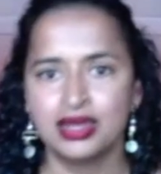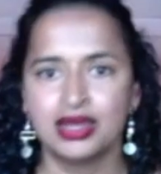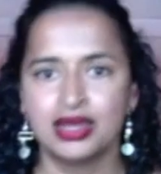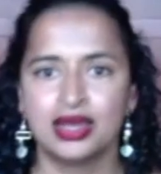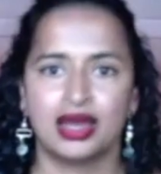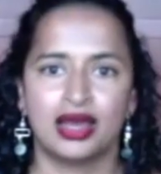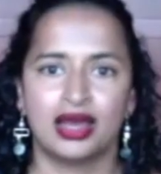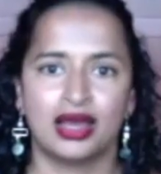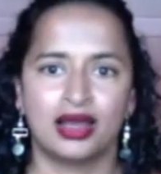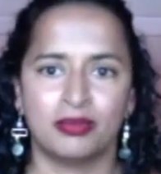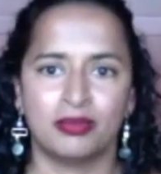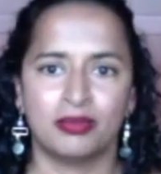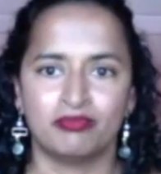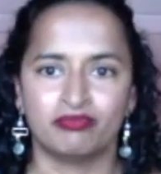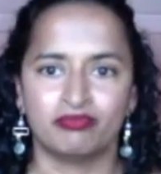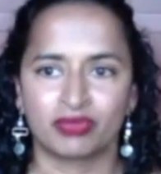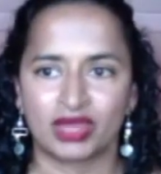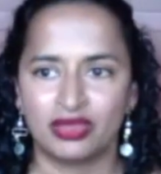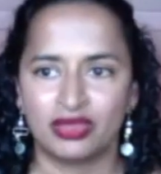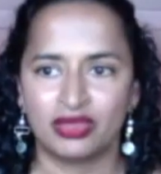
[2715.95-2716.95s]
Um,
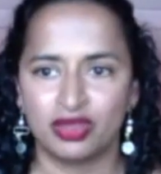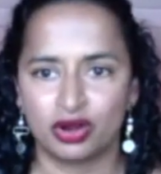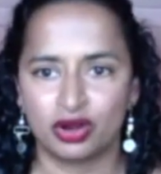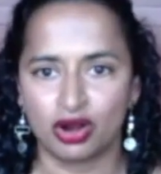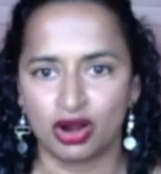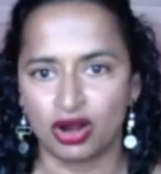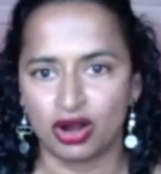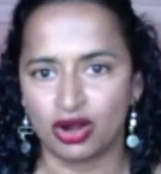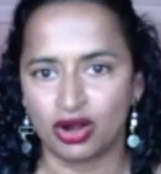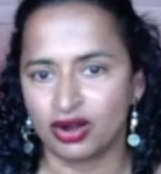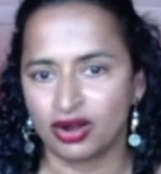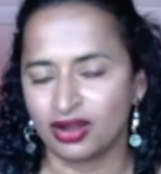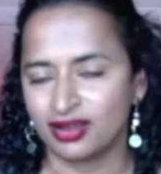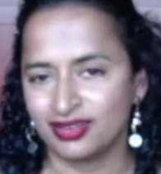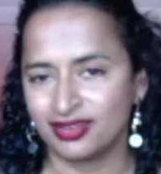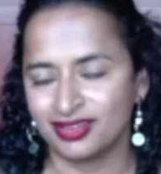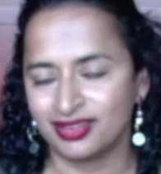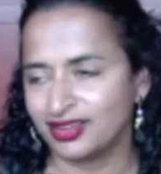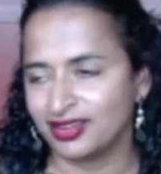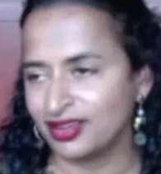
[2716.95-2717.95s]
there are,
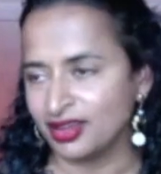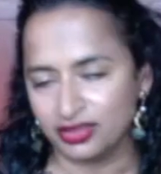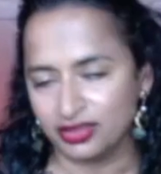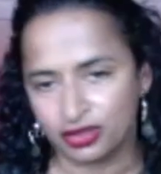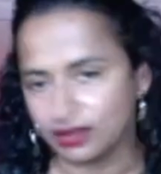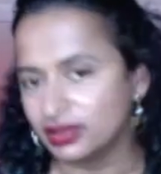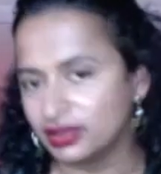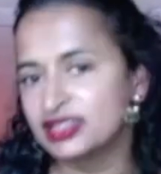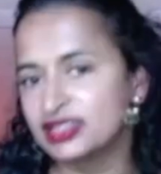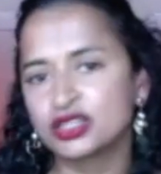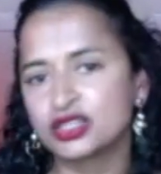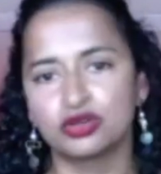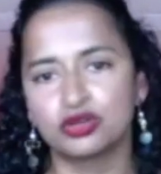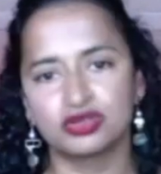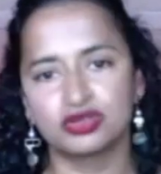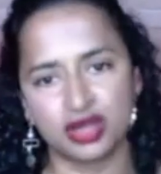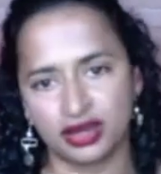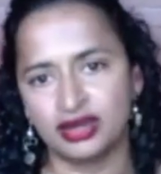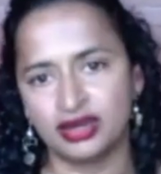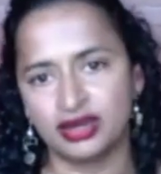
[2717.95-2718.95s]
the list goes
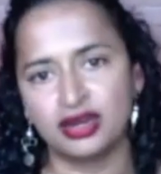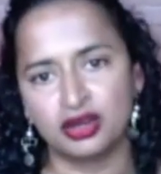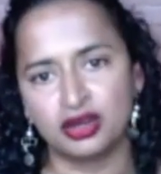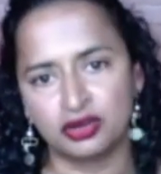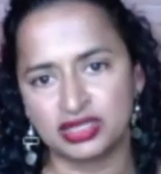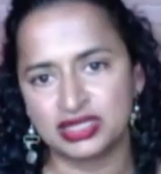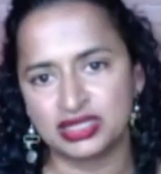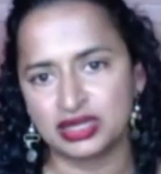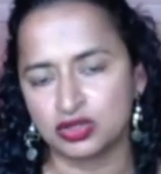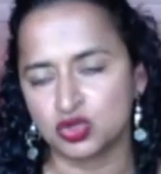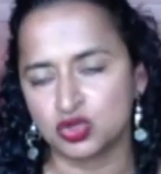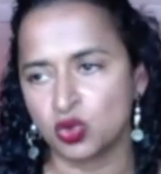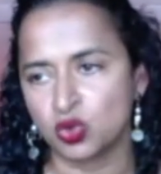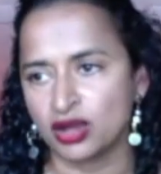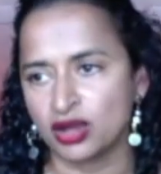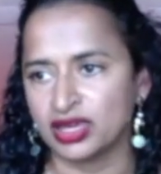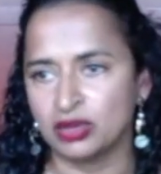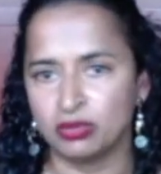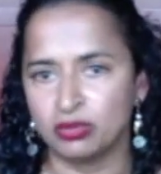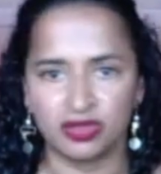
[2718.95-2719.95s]
on, and I know it sounds
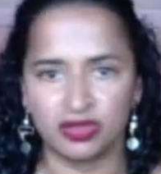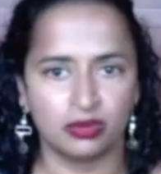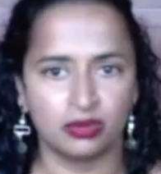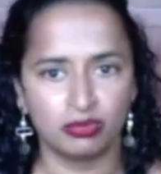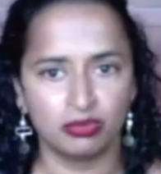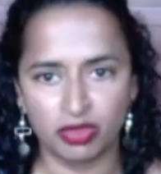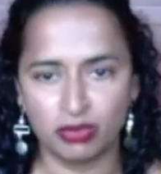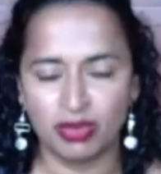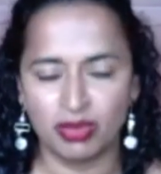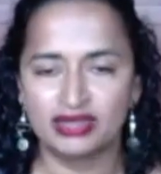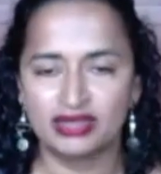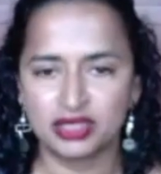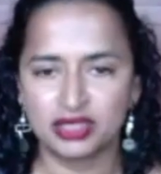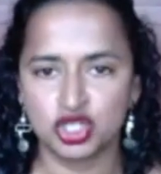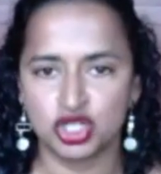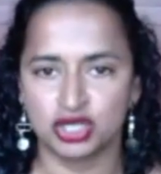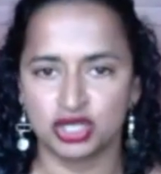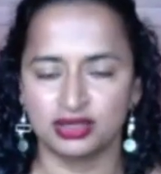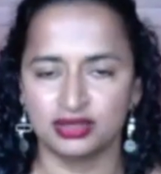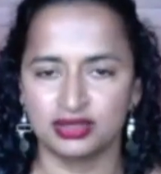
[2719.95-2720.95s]
wonky, but the, the message
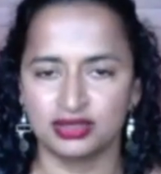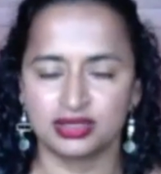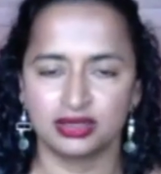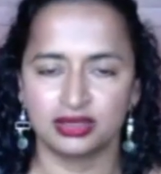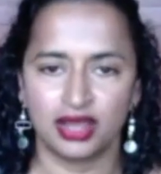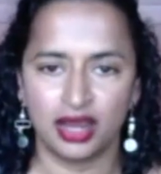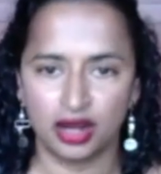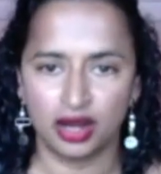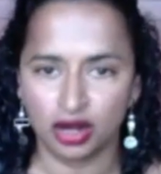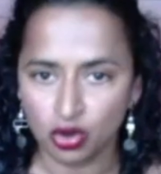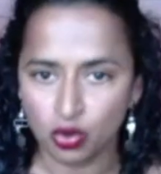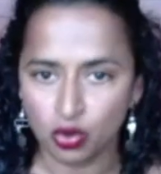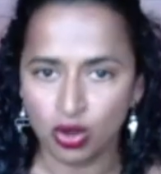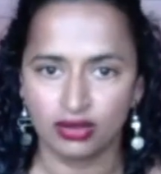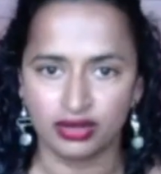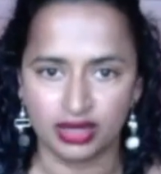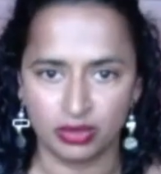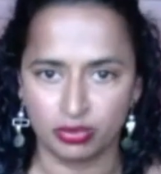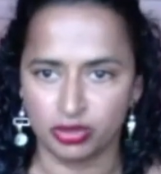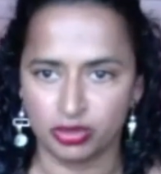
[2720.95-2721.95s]
is air
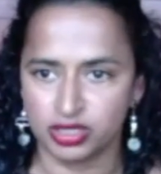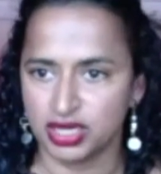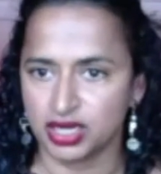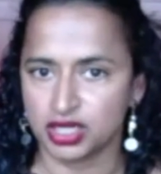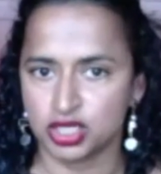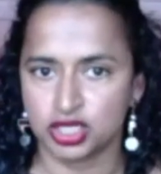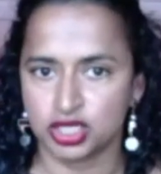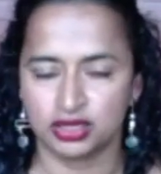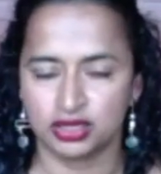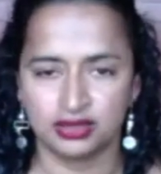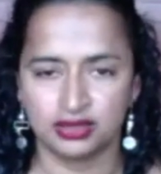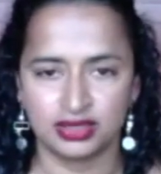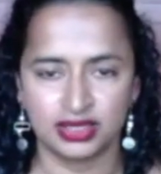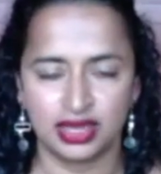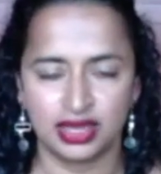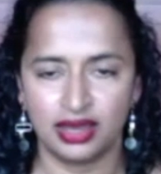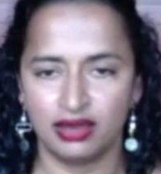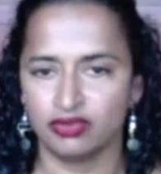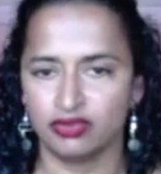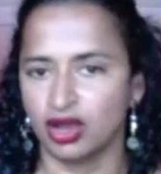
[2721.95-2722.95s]
quality protections
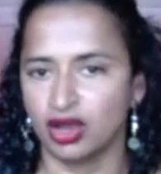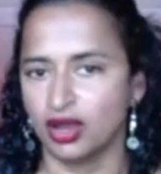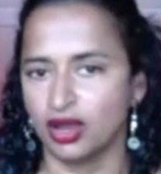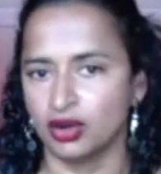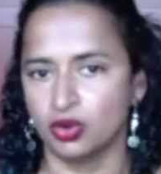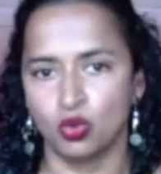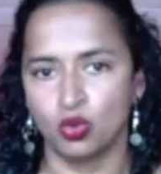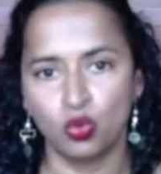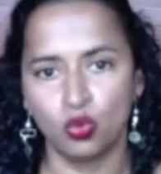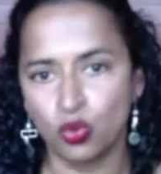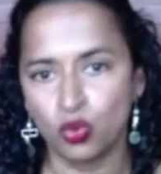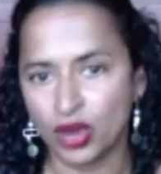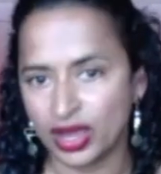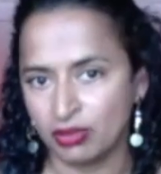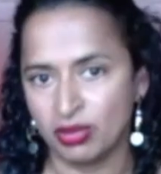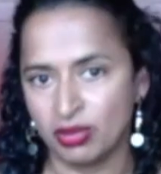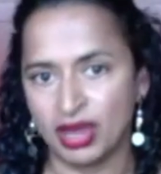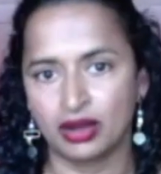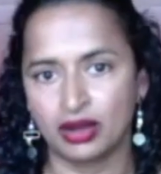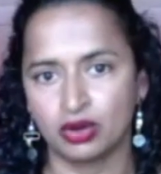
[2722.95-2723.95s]
have gone way
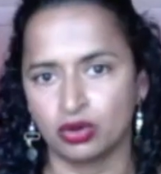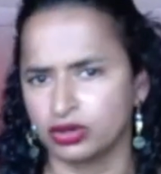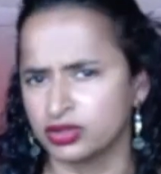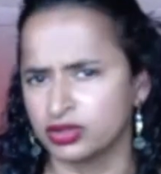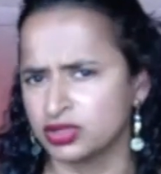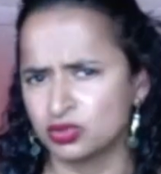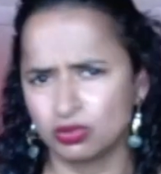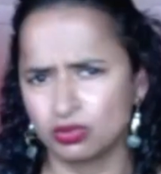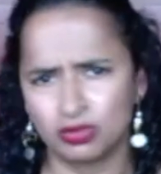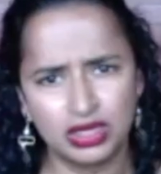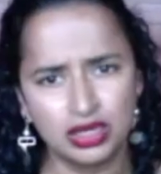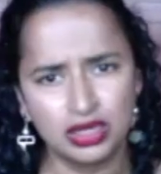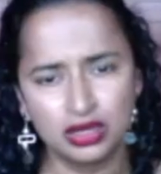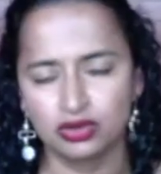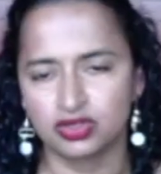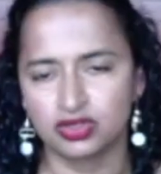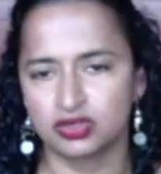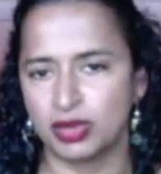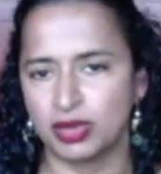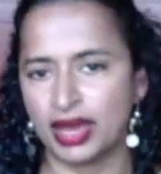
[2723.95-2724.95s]
backwards,
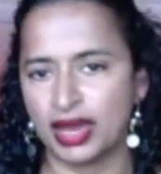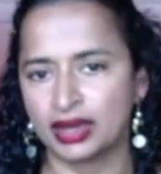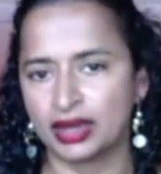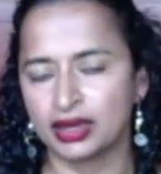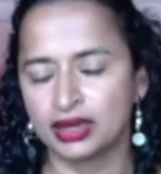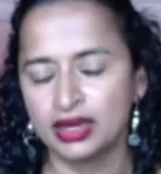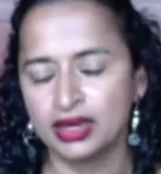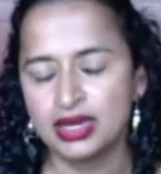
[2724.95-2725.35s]
years back.